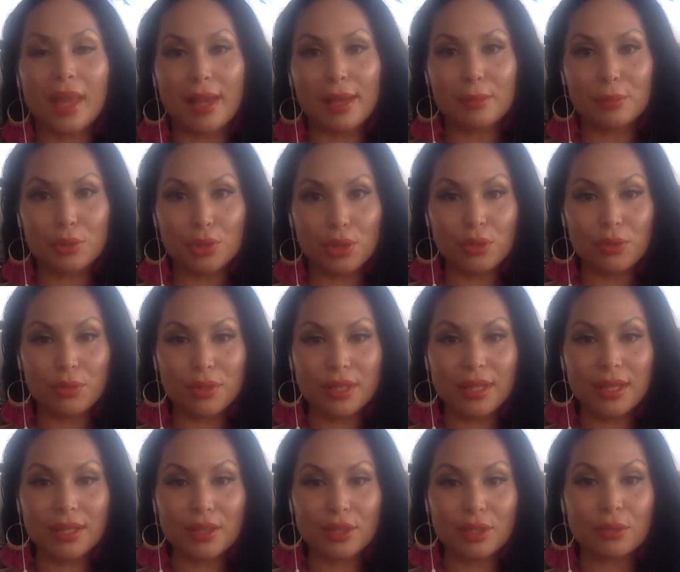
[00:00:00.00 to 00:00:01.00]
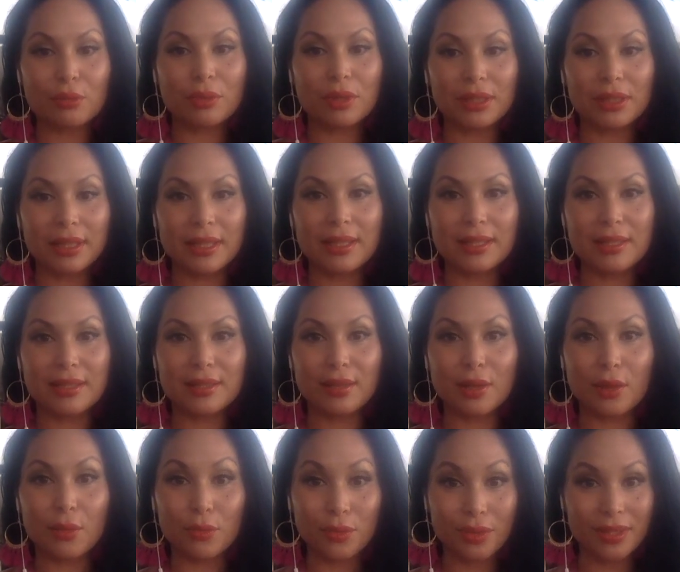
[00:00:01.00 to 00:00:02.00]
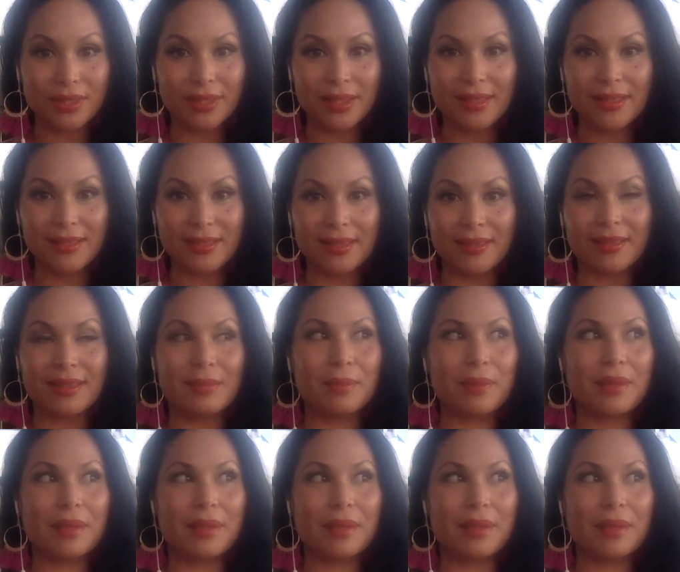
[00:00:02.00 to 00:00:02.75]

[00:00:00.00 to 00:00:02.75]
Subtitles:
I'm choosing to release resistance,